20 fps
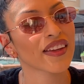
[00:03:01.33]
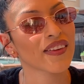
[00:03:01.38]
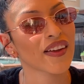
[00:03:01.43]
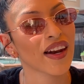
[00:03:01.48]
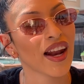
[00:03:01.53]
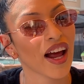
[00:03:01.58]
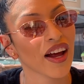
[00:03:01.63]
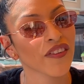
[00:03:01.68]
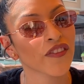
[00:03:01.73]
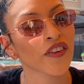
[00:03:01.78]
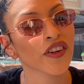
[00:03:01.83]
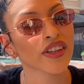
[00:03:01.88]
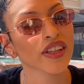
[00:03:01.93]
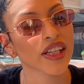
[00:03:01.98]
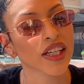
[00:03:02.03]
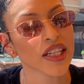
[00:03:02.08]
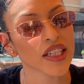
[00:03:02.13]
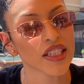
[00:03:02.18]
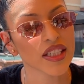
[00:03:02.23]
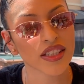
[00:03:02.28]
And then after
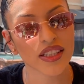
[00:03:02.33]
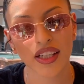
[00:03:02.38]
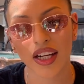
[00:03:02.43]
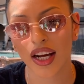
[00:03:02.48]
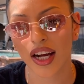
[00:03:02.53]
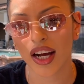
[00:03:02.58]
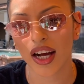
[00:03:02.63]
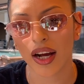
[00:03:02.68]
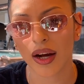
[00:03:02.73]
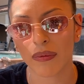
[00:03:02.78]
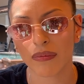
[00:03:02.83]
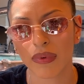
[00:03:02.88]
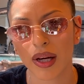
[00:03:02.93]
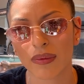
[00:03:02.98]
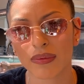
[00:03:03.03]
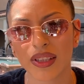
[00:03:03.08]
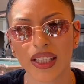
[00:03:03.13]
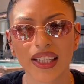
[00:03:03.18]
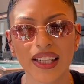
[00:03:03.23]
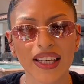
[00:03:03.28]
this,
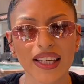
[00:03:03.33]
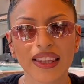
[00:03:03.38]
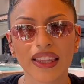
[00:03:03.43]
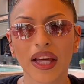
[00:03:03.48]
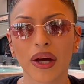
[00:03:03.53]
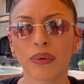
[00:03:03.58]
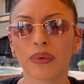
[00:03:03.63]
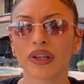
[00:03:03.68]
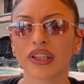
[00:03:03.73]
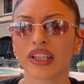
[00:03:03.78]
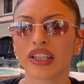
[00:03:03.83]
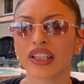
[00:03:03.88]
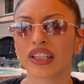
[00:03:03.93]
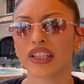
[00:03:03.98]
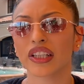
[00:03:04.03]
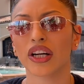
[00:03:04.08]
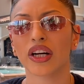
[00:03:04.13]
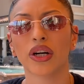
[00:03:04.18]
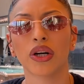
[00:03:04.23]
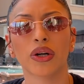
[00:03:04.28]
I'm thinking that we're gonna
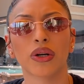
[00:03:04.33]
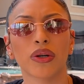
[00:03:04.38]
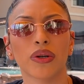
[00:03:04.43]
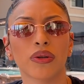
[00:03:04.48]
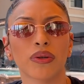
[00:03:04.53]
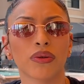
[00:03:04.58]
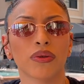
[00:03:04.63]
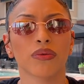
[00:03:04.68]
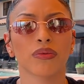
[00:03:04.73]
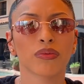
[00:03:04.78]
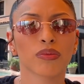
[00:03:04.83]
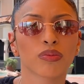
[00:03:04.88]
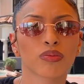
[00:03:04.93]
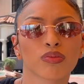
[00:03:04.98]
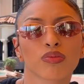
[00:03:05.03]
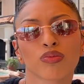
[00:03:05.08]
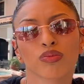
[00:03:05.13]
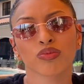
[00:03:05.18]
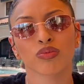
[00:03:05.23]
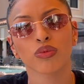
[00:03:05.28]
go
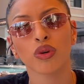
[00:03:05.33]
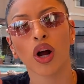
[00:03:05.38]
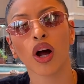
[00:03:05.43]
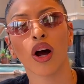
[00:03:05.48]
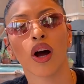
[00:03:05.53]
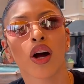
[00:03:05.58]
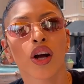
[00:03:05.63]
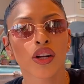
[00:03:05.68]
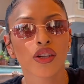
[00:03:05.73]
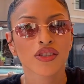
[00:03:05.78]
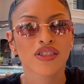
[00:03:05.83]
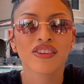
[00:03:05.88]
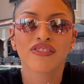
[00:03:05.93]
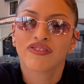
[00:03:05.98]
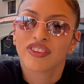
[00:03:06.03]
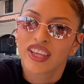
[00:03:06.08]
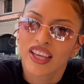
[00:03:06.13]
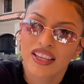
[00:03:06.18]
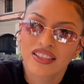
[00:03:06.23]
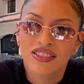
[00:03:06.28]
to
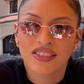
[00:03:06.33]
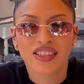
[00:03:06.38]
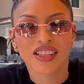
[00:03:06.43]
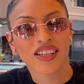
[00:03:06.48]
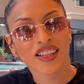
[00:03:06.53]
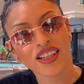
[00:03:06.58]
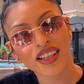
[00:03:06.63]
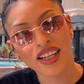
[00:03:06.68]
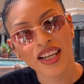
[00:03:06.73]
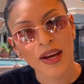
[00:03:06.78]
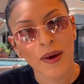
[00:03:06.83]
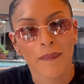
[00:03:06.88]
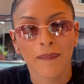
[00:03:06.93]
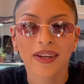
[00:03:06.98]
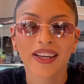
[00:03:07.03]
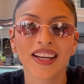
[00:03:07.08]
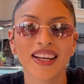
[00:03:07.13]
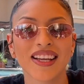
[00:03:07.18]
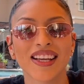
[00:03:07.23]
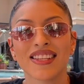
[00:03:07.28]
Fiesta,
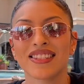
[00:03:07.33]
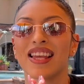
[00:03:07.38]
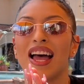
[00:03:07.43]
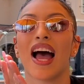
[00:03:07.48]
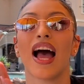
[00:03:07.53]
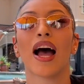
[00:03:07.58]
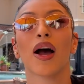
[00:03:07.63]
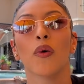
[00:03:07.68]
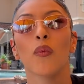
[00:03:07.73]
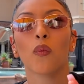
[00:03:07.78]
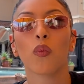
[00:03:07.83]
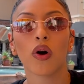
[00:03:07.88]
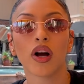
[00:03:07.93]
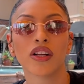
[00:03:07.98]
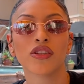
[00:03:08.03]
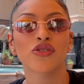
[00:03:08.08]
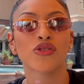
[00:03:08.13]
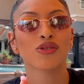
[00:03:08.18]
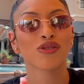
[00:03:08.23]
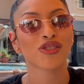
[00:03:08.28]
because I
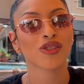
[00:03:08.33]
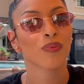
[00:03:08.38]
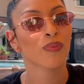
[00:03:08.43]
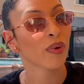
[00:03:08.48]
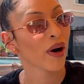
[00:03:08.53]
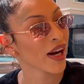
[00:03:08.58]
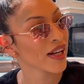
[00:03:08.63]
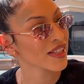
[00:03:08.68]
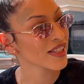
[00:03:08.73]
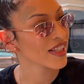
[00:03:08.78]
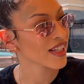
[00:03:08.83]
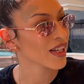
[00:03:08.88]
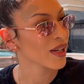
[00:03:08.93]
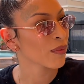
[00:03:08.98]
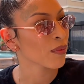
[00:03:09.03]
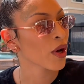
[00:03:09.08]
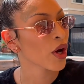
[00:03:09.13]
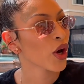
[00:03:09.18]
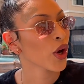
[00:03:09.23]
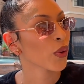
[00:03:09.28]
want to surprise
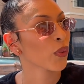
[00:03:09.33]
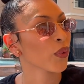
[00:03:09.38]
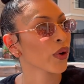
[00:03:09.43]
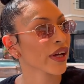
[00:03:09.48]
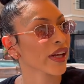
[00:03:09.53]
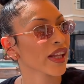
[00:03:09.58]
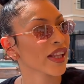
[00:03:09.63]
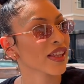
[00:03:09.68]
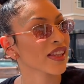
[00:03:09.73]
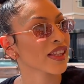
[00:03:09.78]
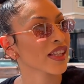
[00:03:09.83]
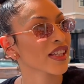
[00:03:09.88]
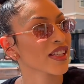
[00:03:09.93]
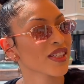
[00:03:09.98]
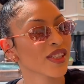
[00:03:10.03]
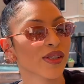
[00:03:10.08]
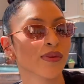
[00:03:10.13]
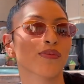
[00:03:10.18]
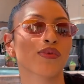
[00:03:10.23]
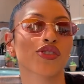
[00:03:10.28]
him with
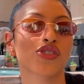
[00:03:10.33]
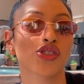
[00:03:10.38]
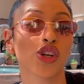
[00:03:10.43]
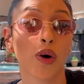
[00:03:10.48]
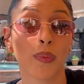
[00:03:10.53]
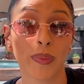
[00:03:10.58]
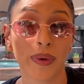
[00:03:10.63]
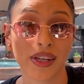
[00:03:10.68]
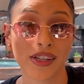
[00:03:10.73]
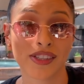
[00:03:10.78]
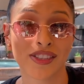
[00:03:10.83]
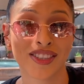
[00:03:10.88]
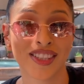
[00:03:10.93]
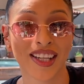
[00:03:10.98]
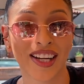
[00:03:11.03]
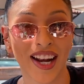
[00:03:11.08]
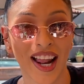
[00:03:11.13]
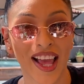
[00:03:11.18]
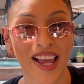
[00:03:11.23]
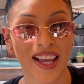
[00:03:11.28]
some sopes
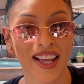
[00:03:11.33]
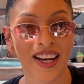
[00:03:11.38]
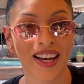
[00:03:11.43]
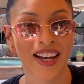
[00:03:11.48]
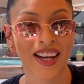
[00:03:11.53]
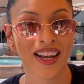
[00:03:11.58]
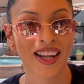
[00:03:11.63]
tonight,